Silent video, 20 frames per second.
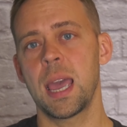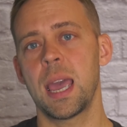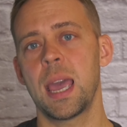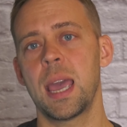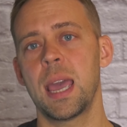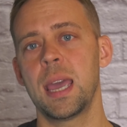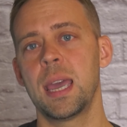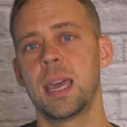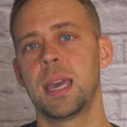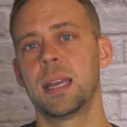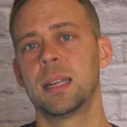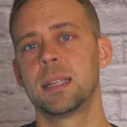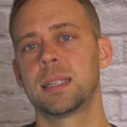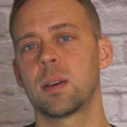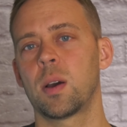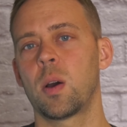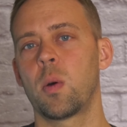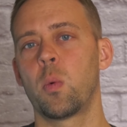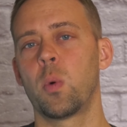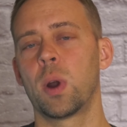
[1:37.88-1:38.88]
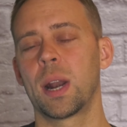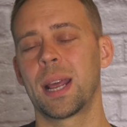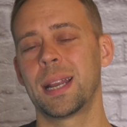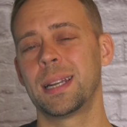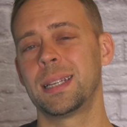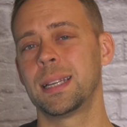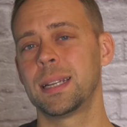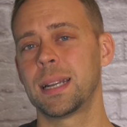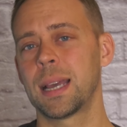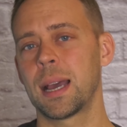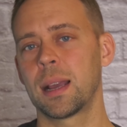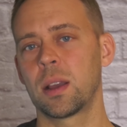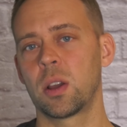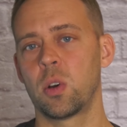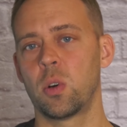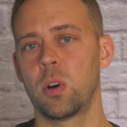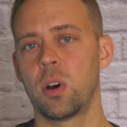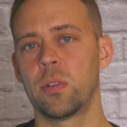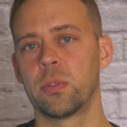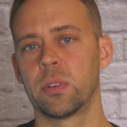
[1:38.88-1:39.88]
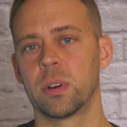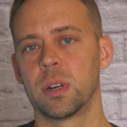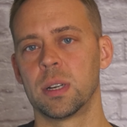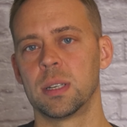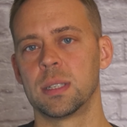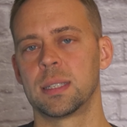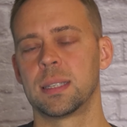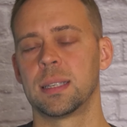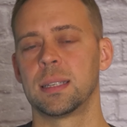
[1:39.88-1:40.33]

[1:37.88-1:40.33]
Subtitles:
And what I did not go over is